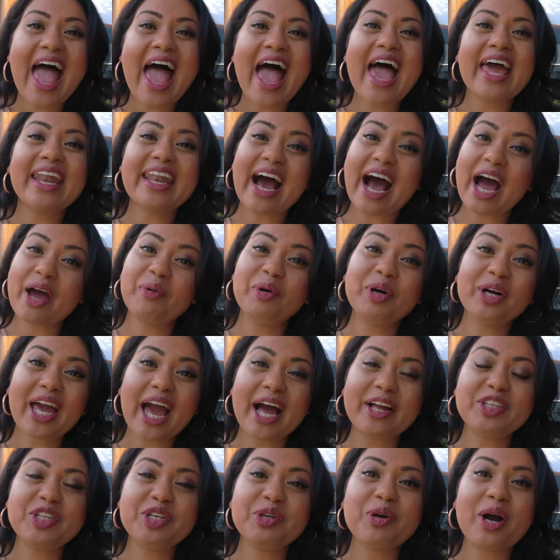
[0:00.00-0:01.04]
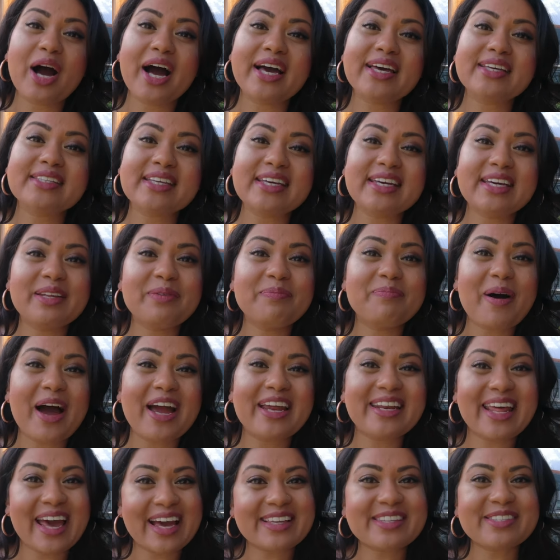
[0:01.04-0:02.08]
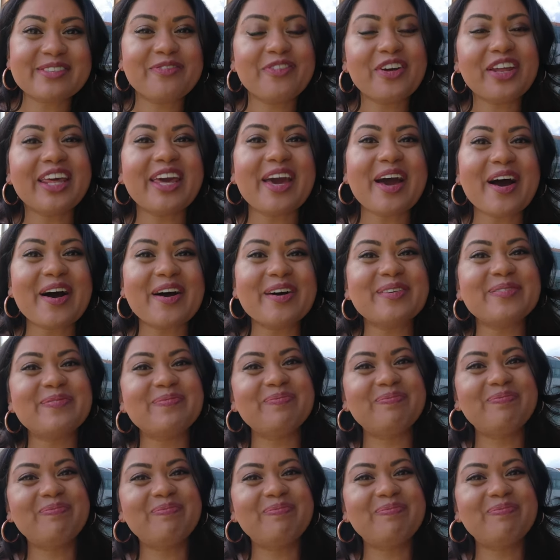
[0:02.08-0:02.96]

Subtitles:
and I will catch you guys in my next video.